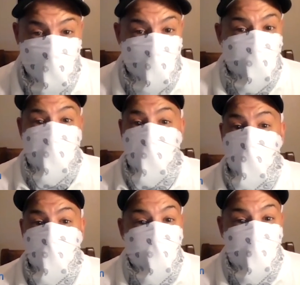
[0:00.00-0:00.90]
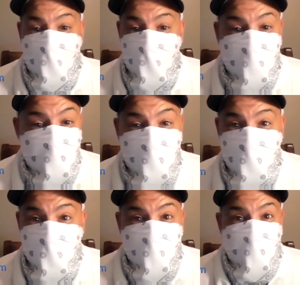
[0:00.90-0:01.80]
You look better than
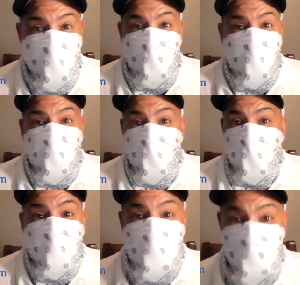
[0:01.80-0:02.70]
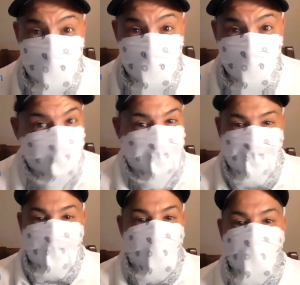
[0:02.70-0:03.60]
the lead.
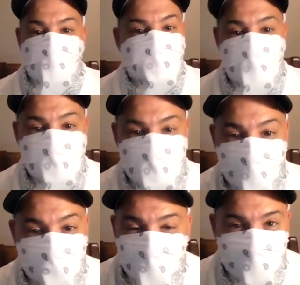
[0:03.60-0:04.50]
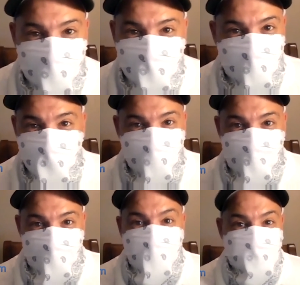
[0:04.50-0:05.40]
I mean, it's just different
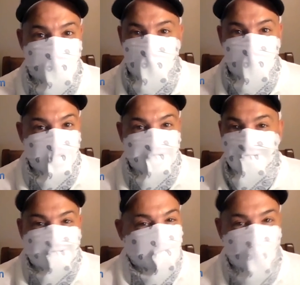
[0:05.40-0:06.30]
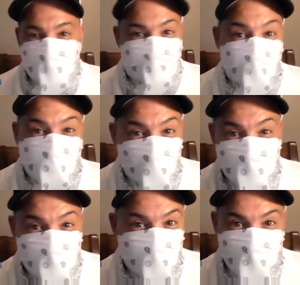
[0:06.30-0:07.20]
things, and don't take it
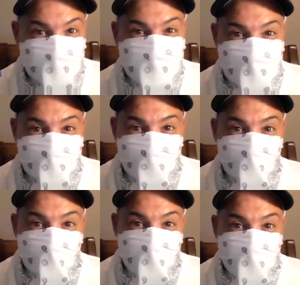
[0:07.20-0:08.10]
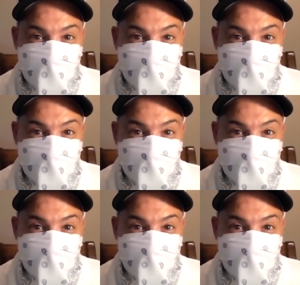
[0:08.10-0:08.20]
personal because it's not you.